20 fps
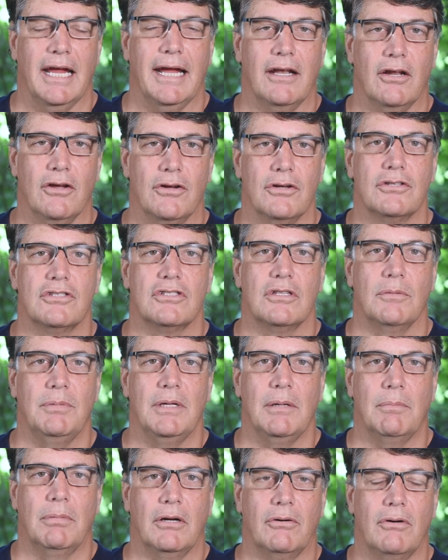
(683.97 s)
it hurts the
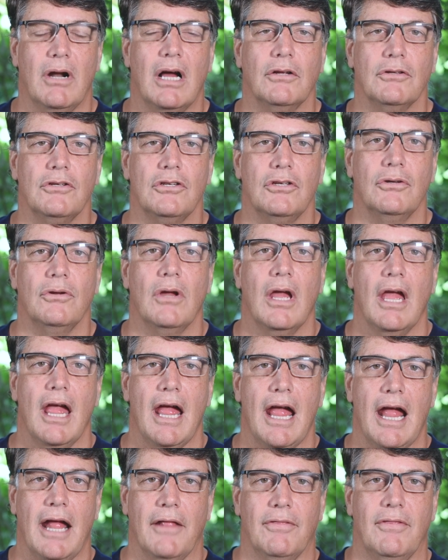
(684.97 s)
people around you,
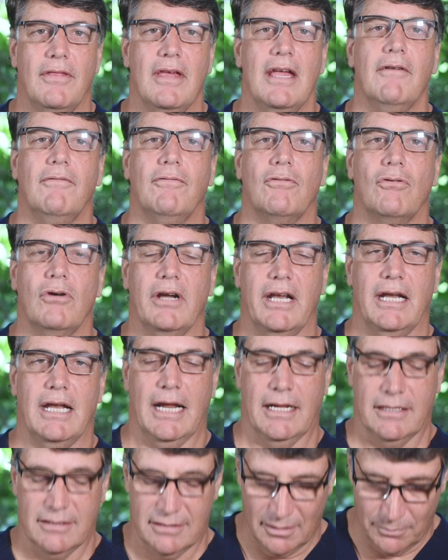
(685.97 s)
and therefore it
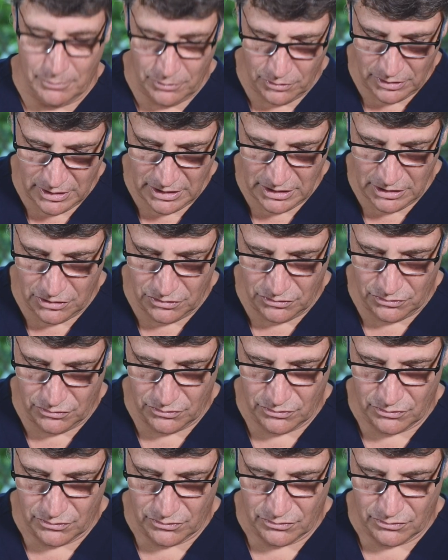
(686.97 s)
ends up hurting you.